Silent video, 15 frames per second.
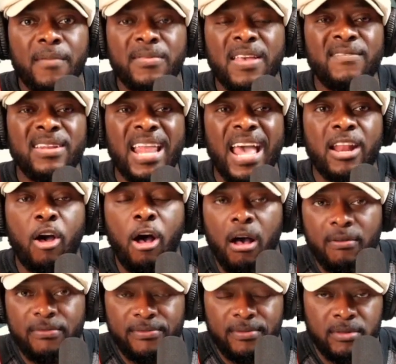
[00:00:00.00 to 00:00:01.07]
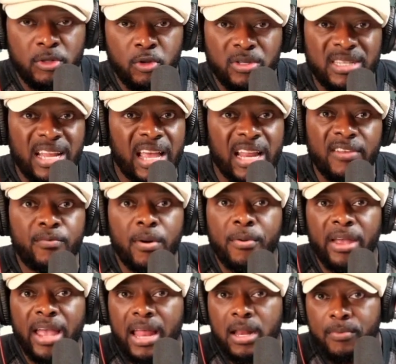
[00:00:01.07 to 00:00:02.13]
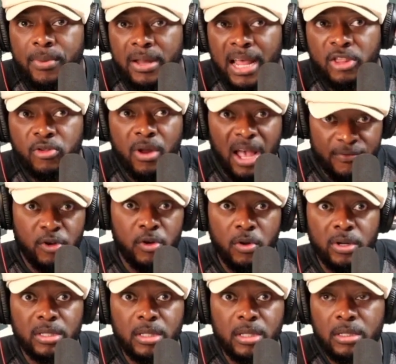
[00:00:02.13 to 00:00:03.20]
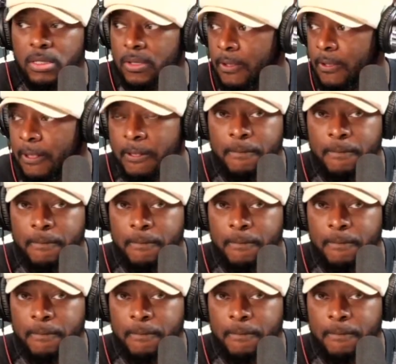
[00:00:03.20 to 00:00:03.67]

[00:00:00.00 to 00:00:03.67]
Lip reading: led off those negative propaganda by Nigeria. Have you noticed this?